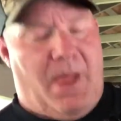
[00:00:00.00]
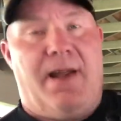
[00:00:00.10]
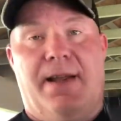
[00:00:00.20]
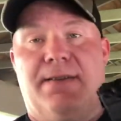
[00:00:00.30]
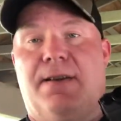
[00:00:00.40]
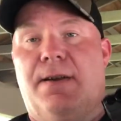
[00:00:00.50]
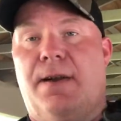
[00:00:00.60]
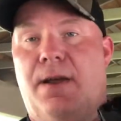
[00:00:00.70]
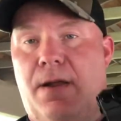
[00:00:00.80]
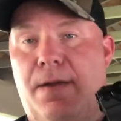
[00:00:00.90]
It's
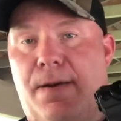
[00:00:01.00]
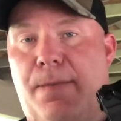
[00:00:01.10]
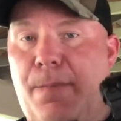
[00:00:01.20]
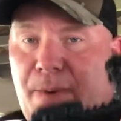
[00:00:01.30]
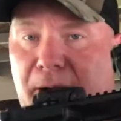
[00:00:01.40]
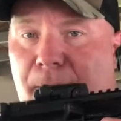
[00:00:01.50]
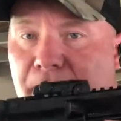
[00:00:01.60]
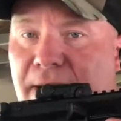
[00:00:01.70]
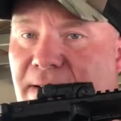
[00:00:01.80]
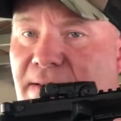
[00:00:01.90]
another
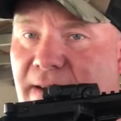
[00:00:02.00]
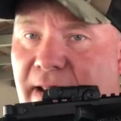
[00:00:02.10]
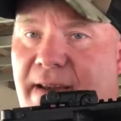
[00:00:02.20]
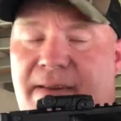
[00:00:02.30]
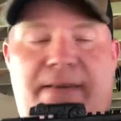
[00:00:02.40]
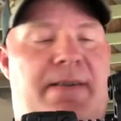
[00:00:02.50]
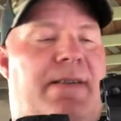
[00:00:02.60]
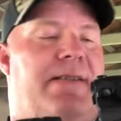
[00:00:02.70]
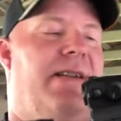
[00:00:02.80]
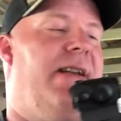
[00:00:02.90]
Palmetto State
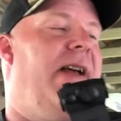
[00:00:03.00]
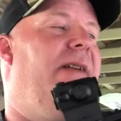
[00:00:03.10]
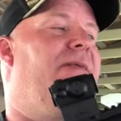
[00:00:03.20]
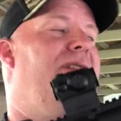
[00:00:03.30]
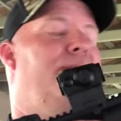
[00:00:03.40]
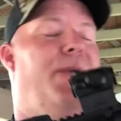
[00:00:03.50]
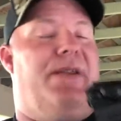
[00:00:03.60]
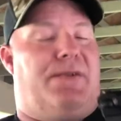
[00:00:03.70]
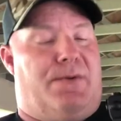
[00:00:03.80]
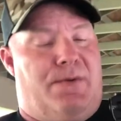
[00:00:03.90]
10.5-inch
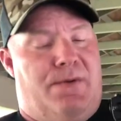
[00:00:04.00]
pistol.